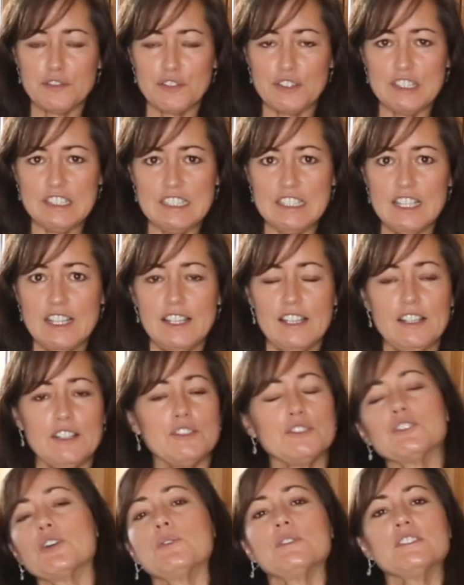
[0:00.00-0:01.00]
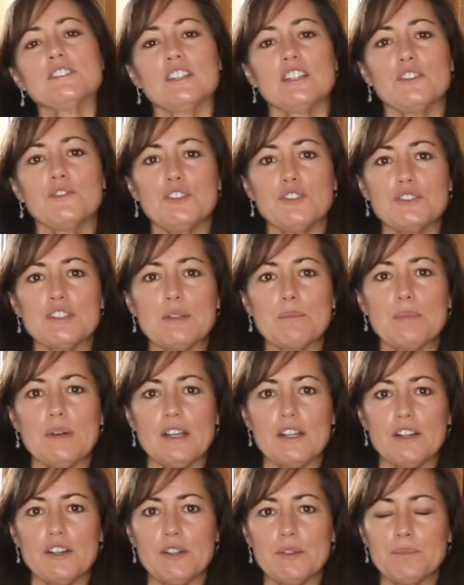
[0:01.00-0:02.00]
free, so instead of using
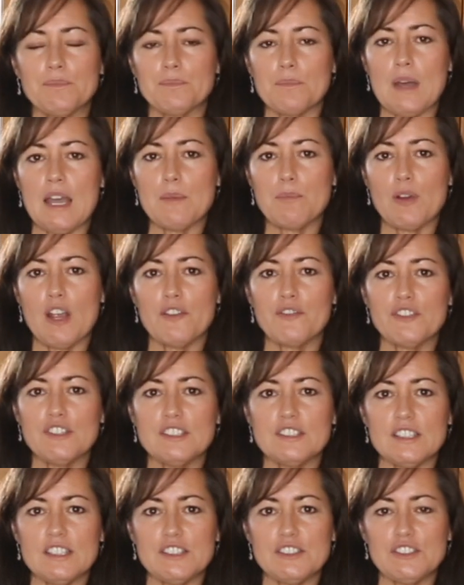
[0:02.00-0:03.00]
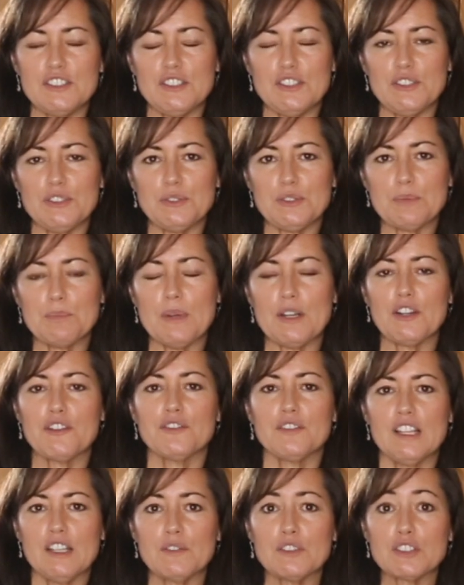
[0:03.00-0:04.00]
butter, my preference is to use butter
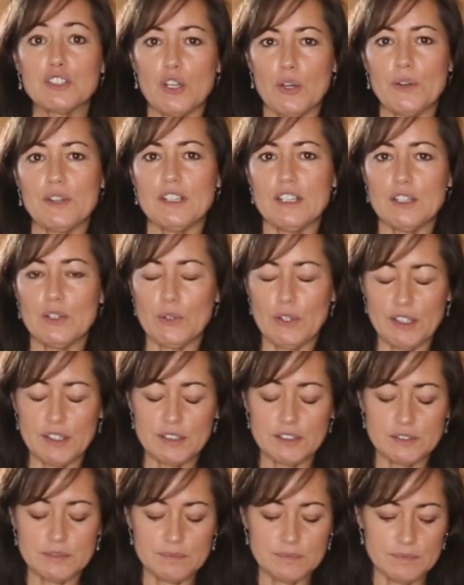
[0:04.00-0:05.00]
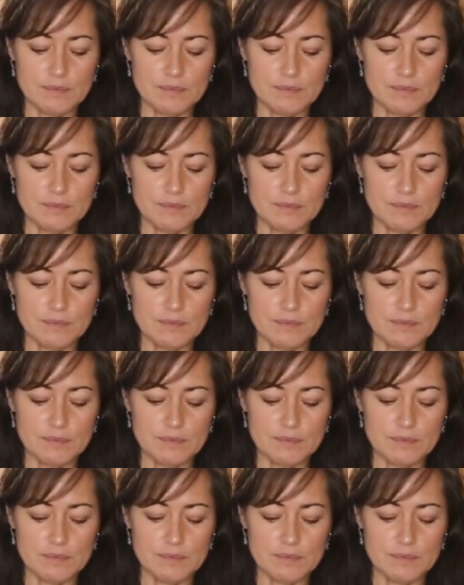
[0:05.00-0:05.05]
flavored coconut oil.